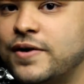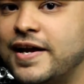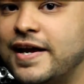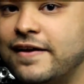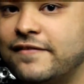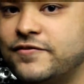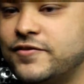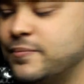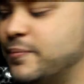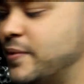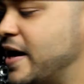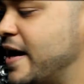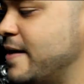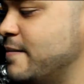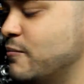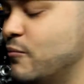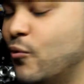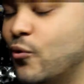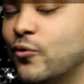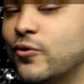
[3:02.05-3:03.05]
have to buy
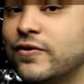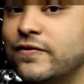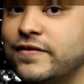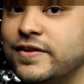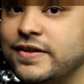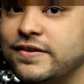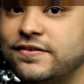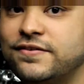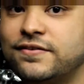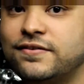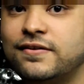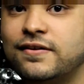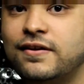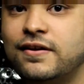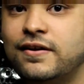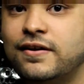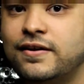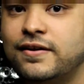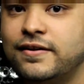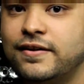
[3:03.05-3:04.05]
more of these
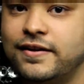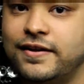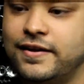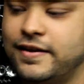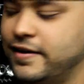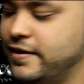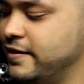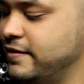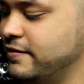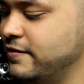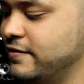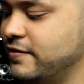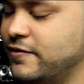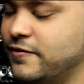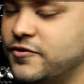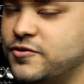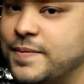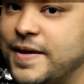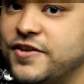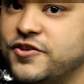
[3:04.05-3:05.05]
and
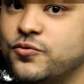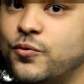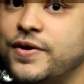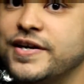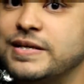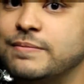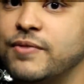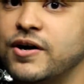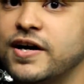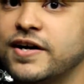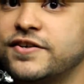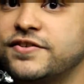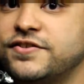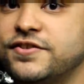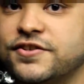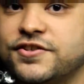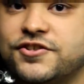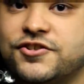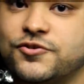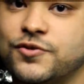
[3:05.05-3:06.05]
spend 20 bucks
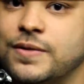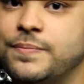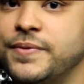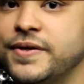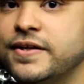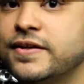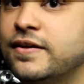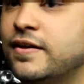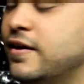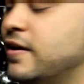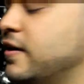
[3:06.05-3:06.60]
to strip it.